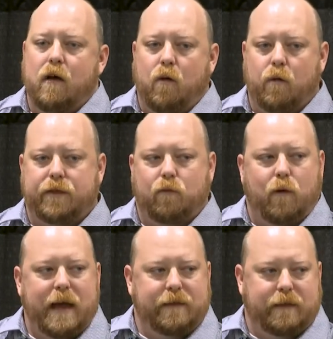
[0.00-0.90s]
with the
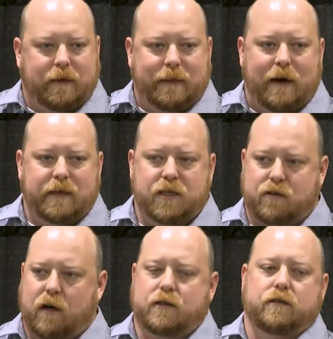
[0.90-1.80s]
way that the cloud is
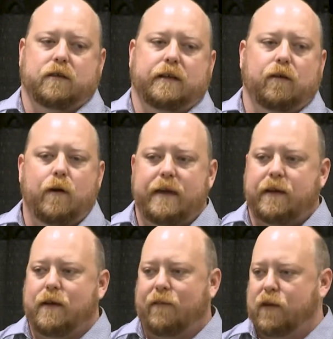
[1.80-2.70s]
structured and the way
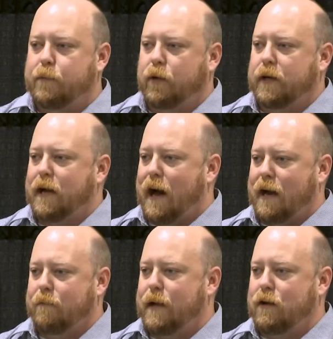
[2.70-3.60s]
that you have the ability to
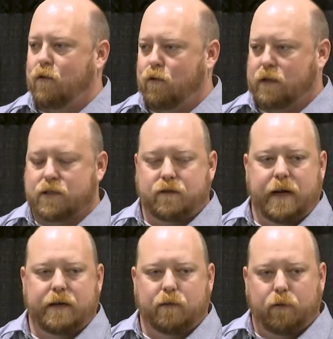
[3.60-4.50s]
automate and
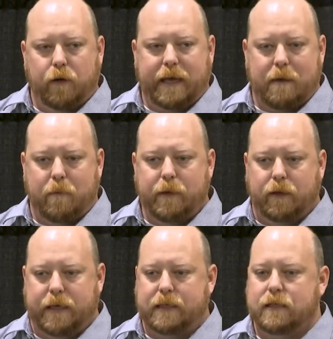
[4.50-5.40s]
orchestrate and deploy
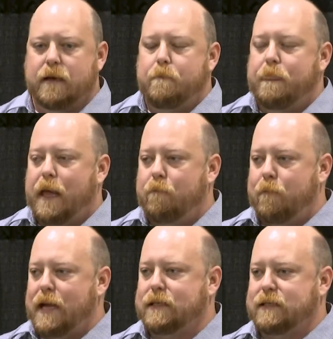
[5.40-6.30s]
capabilities, it
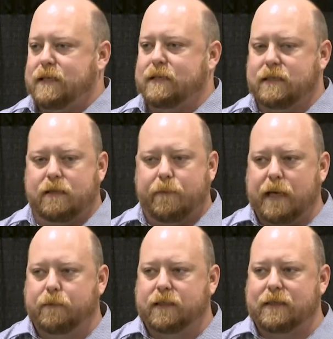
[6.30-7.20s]
makes sense to be
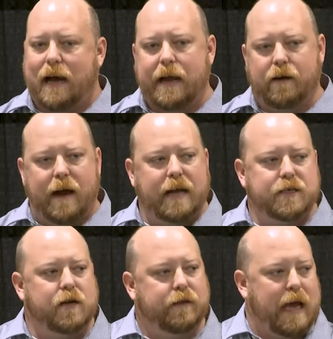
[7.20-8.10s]
able to tie your
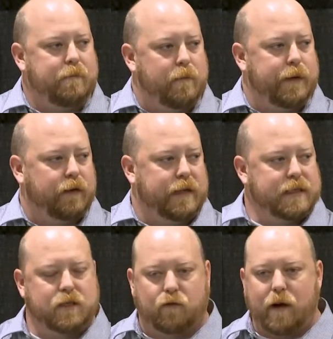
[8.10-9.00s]
edge node
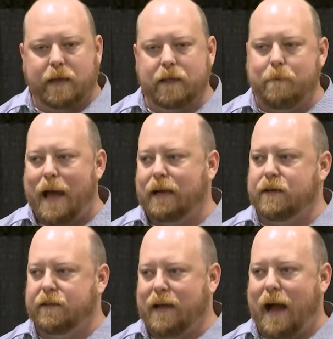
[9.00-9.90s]
capabilities directly back
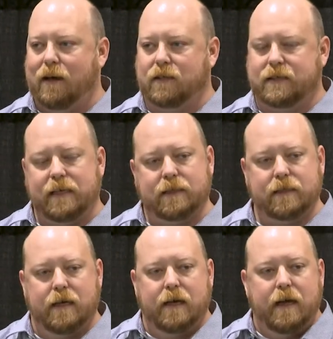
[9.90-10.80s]
into the IL6
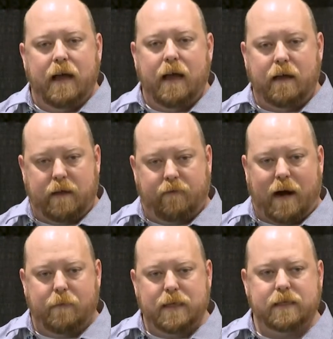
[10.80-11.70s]

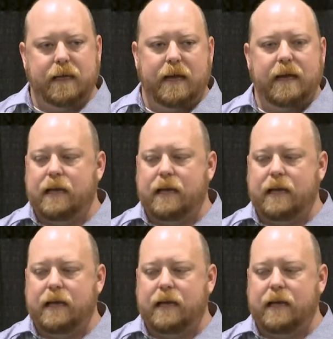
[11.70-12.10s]
environments and